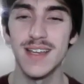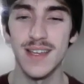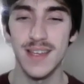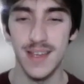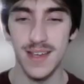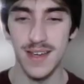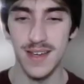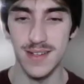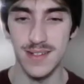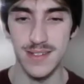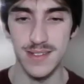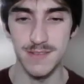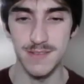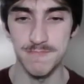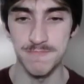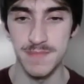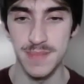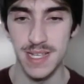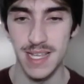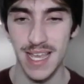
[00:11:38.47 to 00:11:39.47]
And
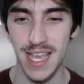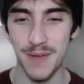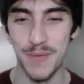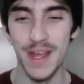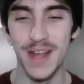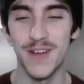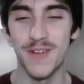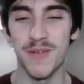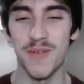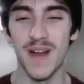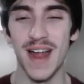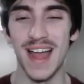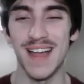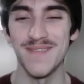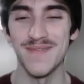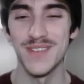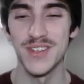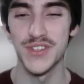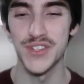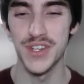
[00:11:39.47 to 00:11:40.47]
we
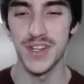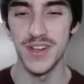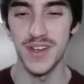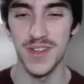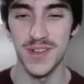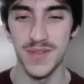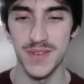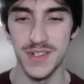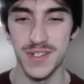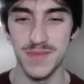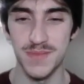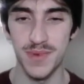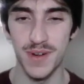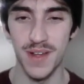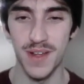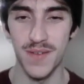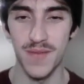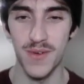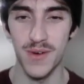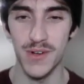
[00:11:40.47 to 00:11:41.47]
grab the shield, which is
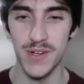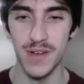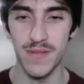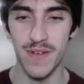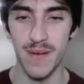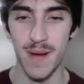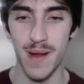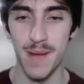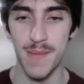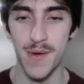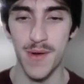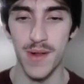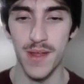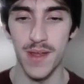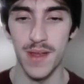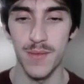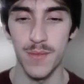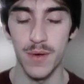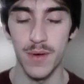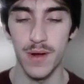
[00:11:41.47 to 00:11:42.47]
pretty unfortunate for my
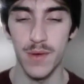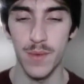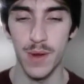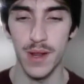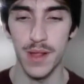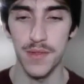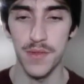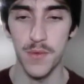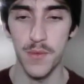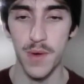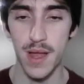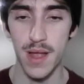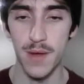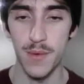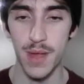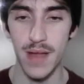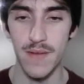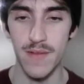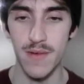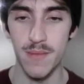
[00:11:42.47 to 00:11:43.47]
opponent. We're going to win either way.
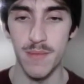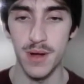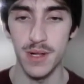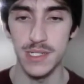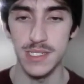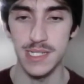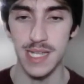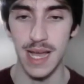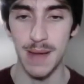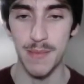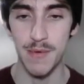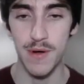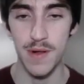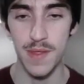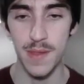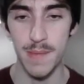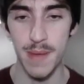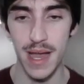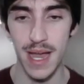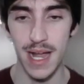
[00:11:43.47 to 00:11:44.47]
We have a Mud Slapper in
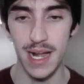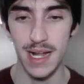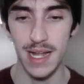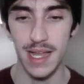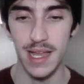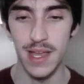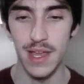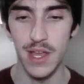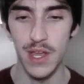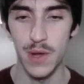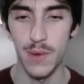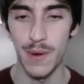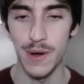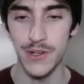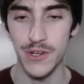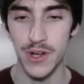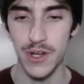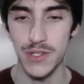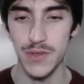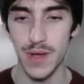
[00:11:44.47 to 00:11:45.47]
the back,
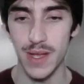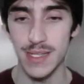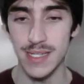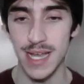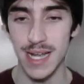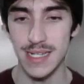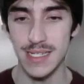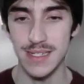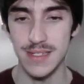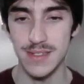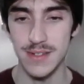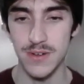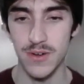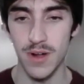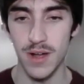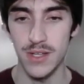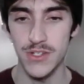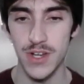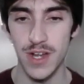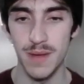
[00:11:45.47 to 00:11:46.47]
which also has access to
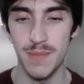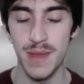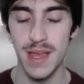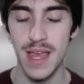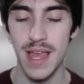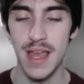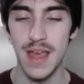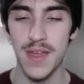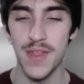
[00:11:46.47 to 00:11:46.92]
Cross Chop.